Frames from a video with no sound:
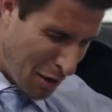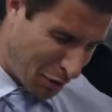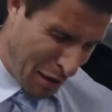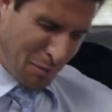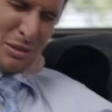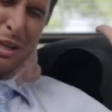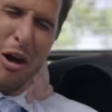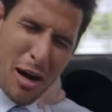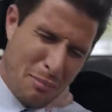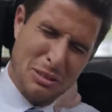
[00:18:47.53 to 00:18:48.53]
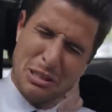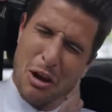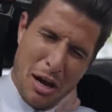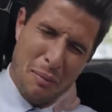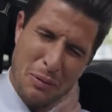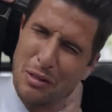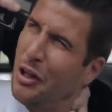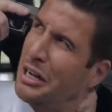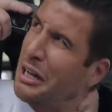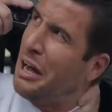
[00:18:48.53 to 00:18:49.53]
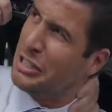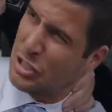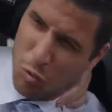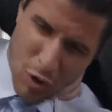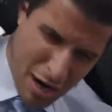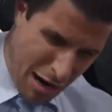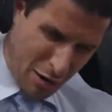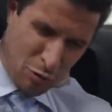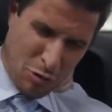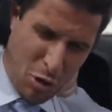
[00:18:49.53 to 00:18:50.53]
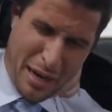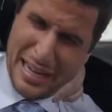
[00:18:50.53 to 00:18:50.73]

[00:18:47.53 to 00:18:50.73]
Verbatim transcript: okay, I'm sorry, I'm sorry, but look, I swear I don't know